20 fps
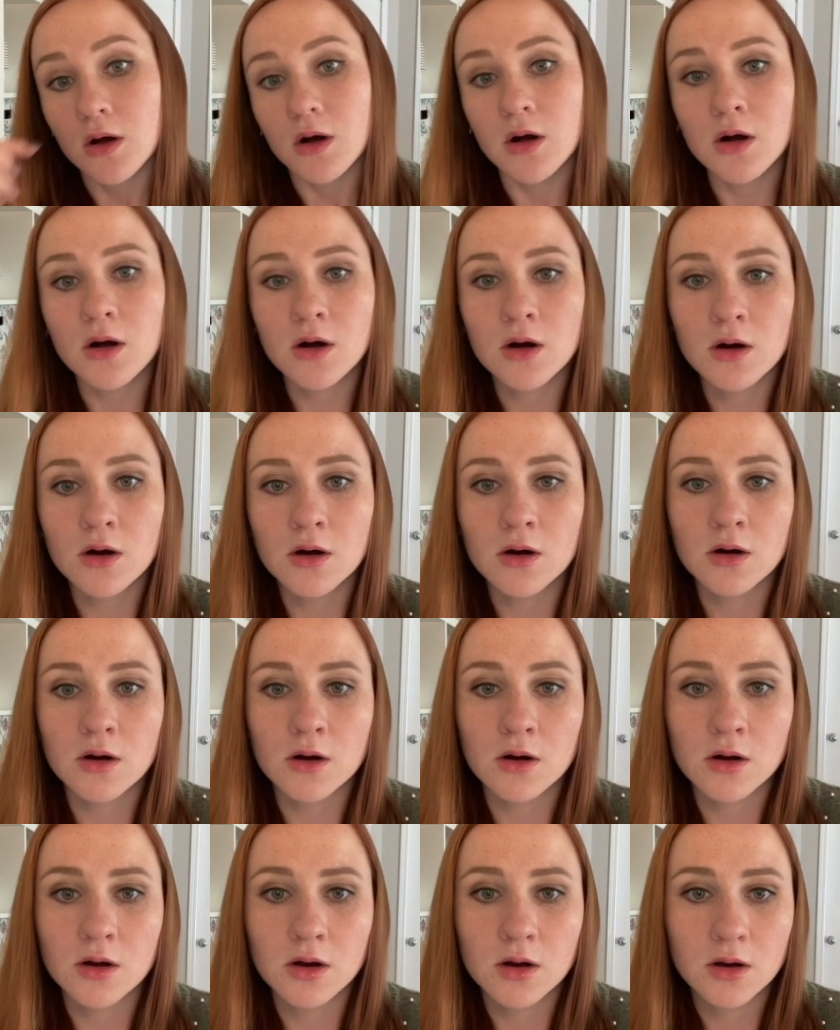
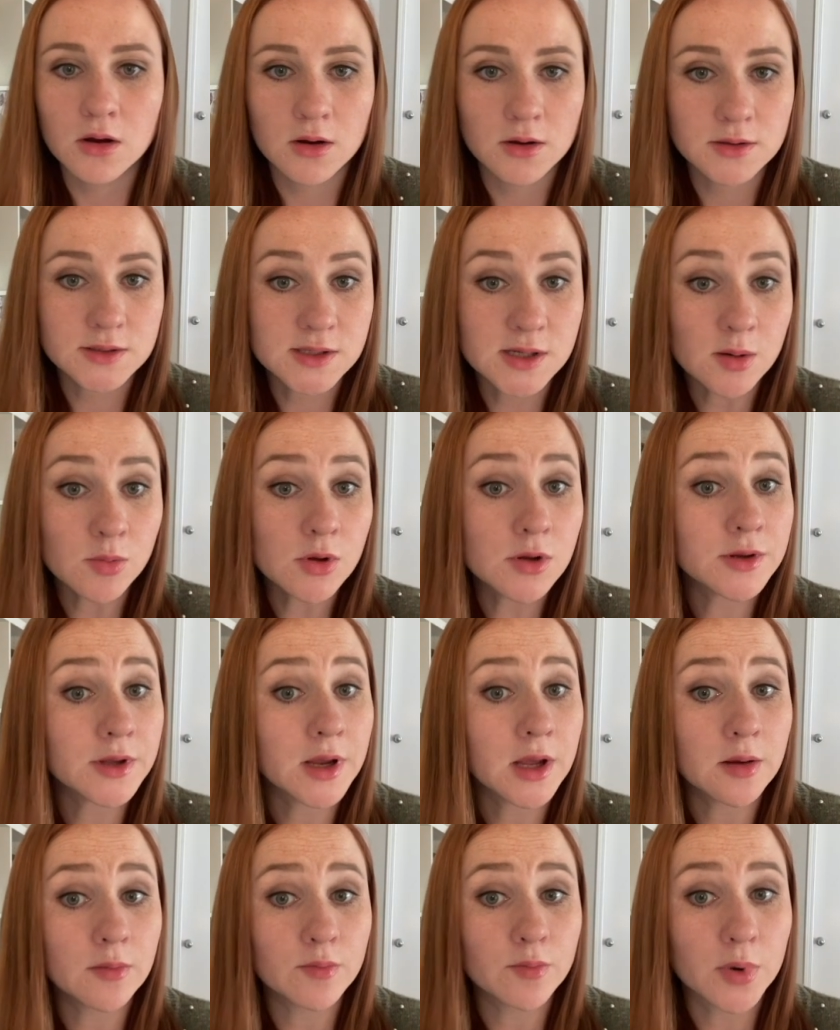Double
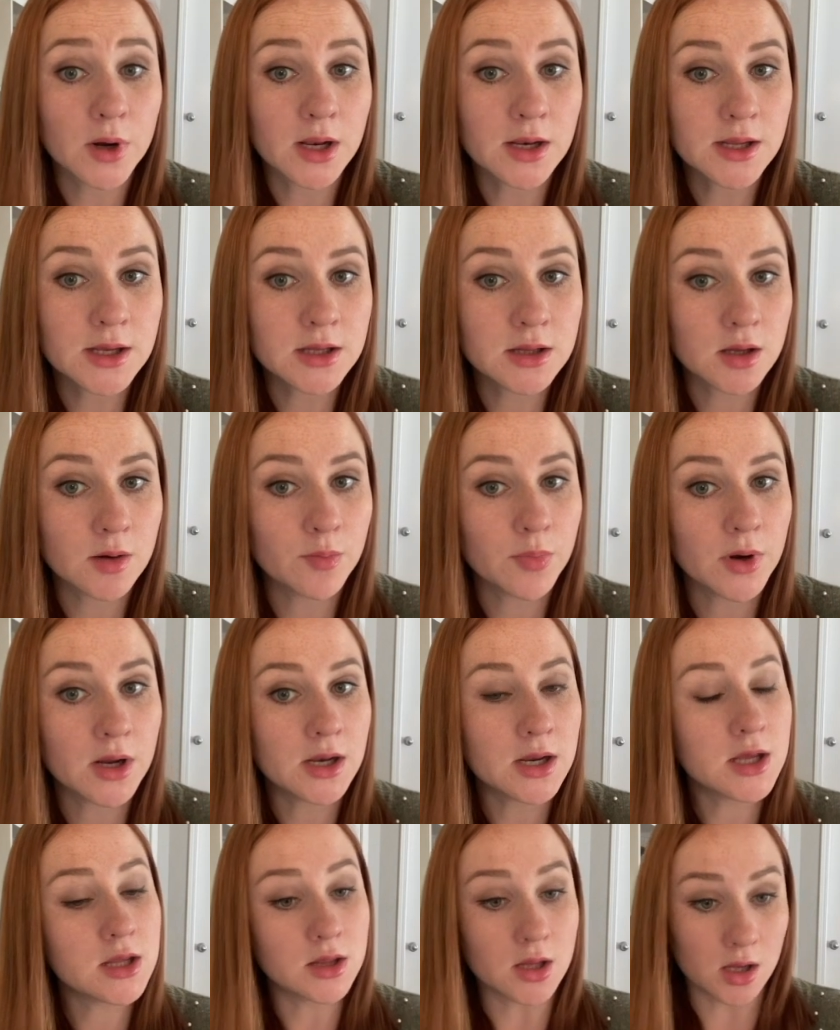name, Polina,
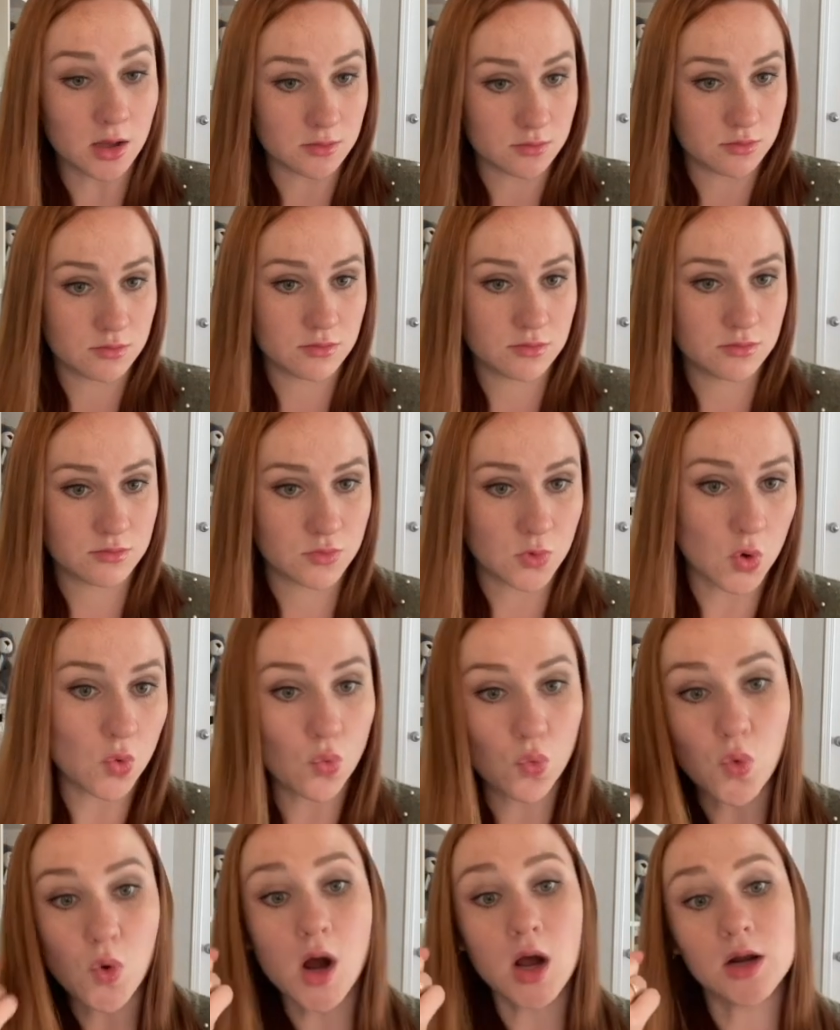Polina.
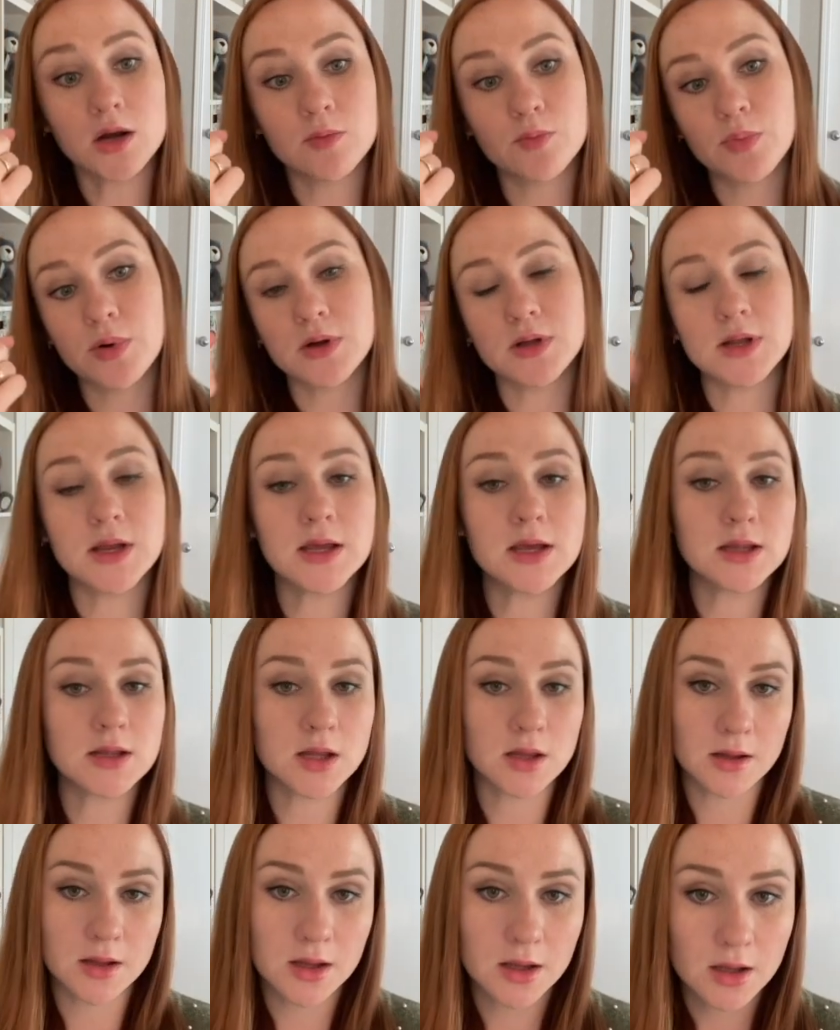One
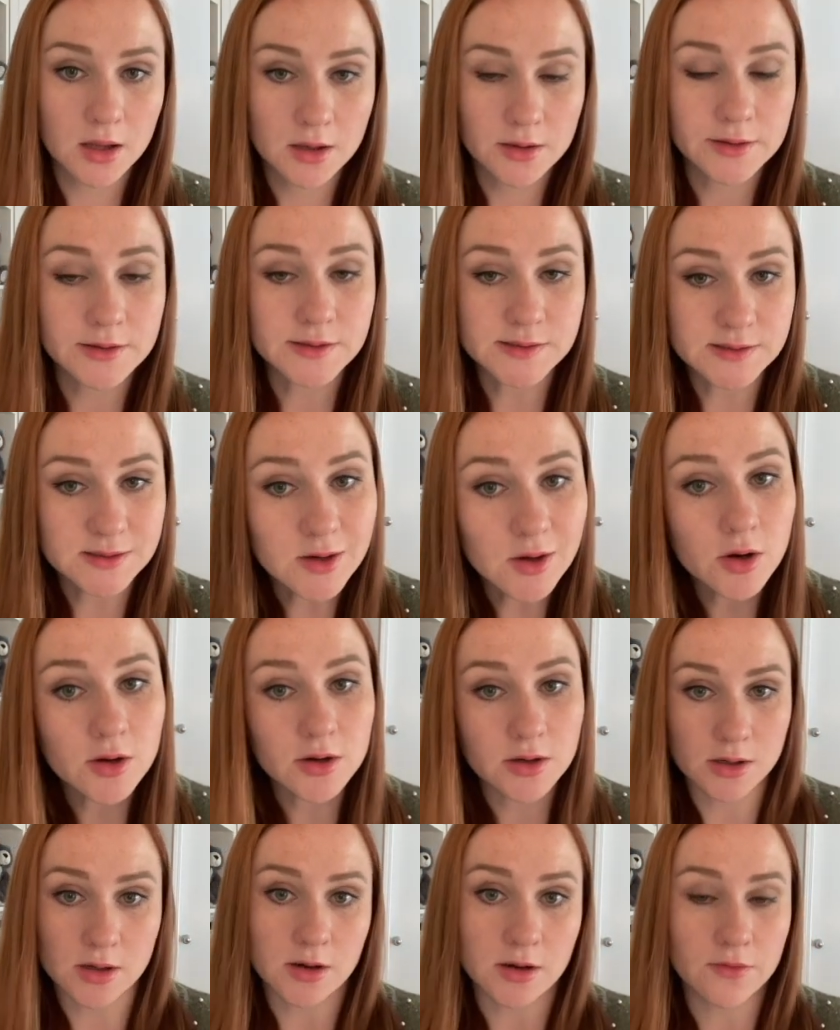Polina is
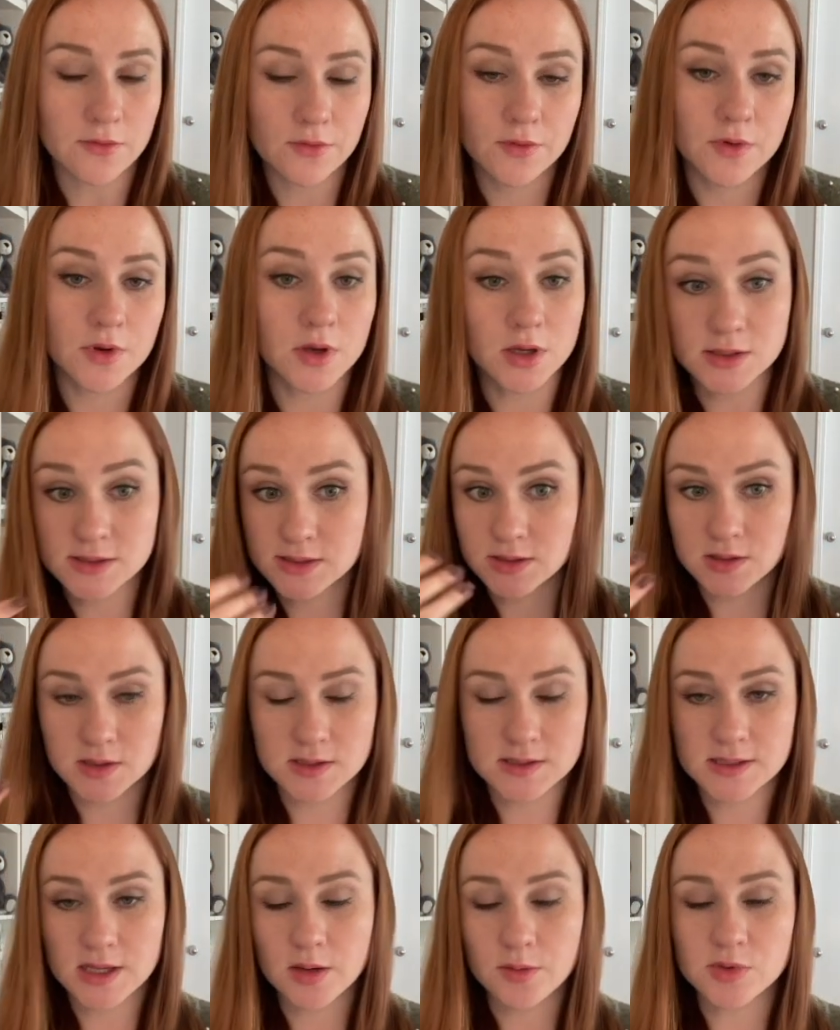not enough. It's the
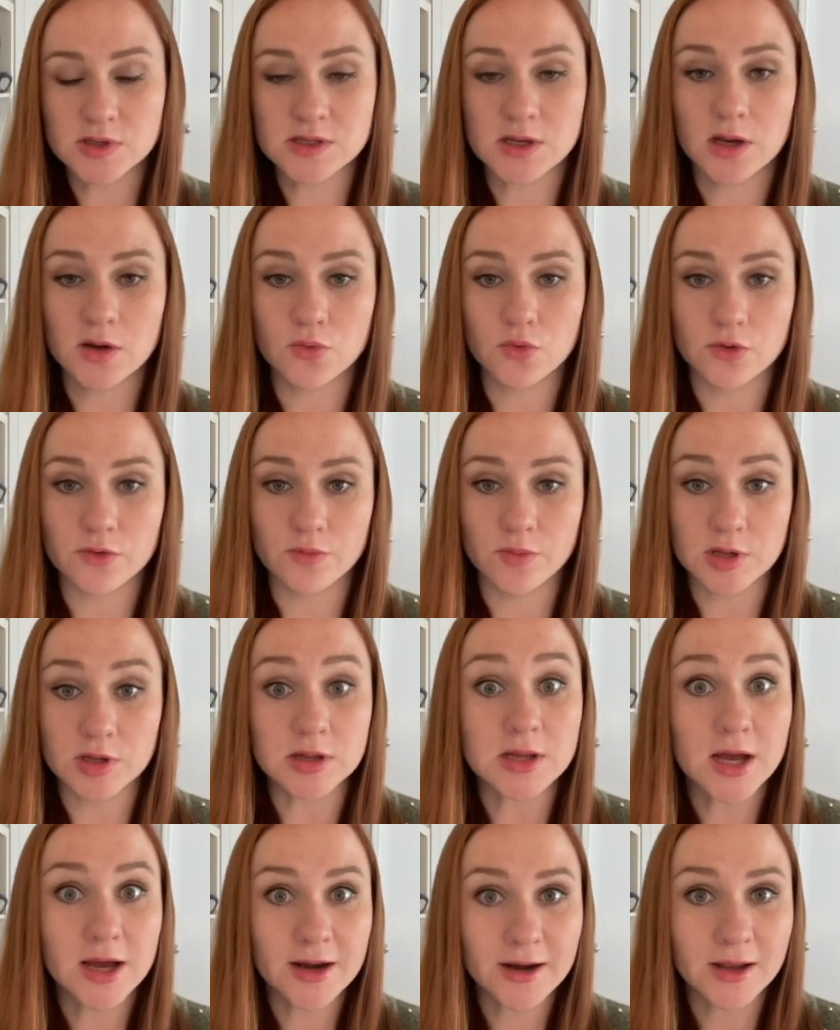same as I would have
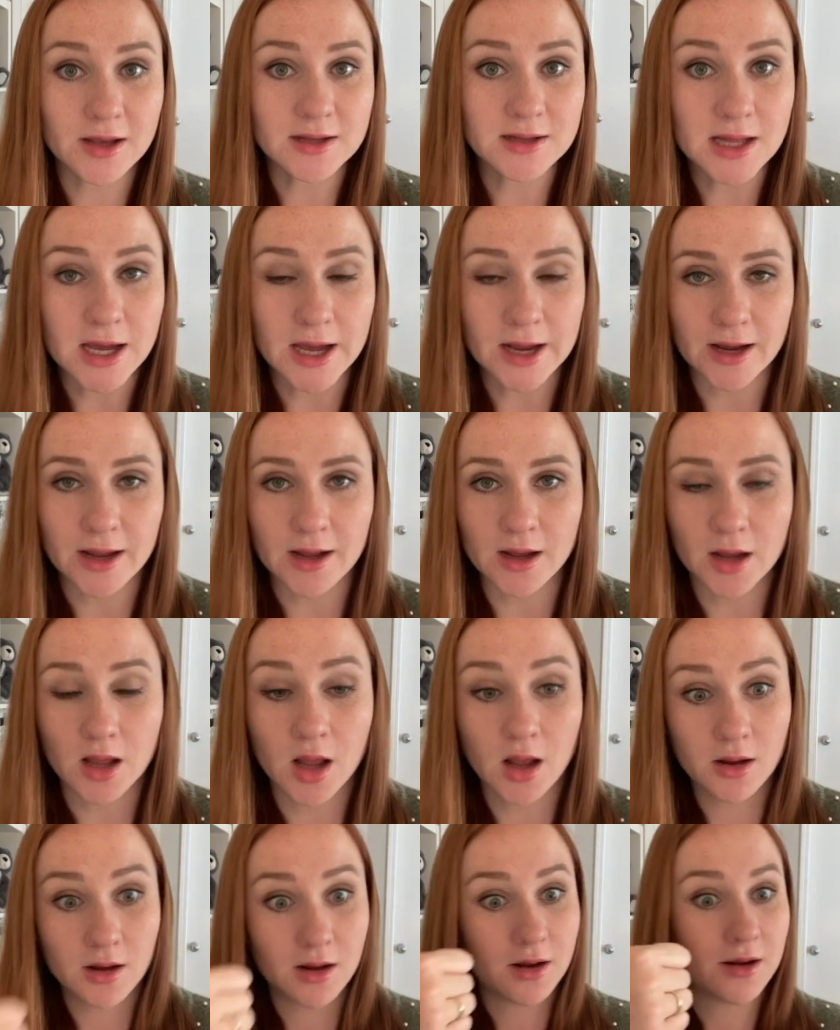been Daria, Daria.
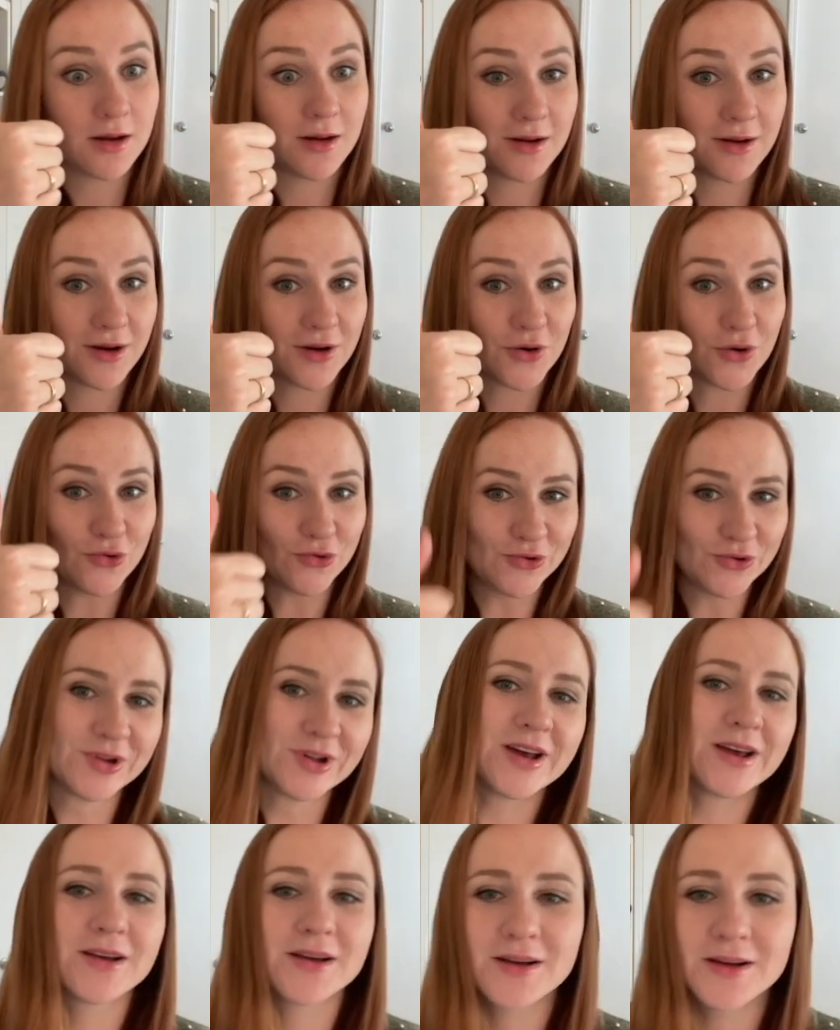Cool.